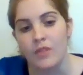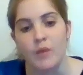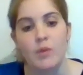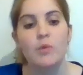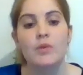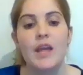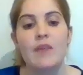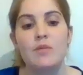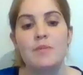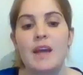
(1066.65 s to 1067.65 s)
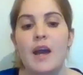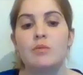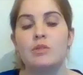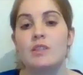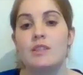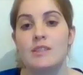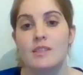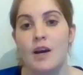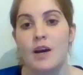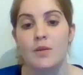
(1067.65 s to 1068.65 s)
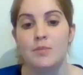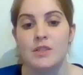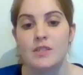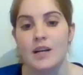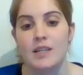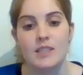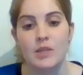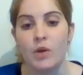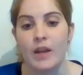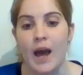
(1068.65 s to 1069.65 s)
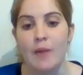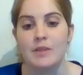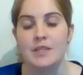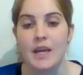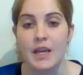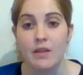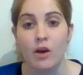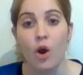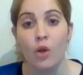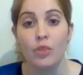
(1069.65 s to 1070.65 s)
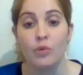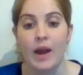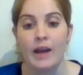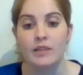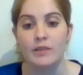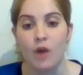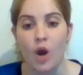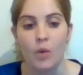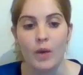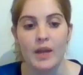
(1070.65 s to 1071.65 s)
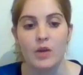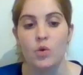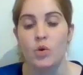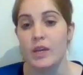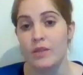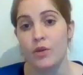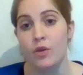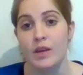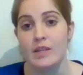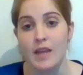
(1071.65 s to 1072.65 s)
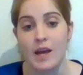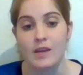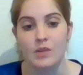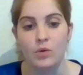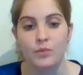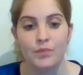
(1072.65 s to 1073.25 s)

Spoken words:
that we will never be able to discover precisely what happened either on the Ratcliffe Highway or in the Cree's household.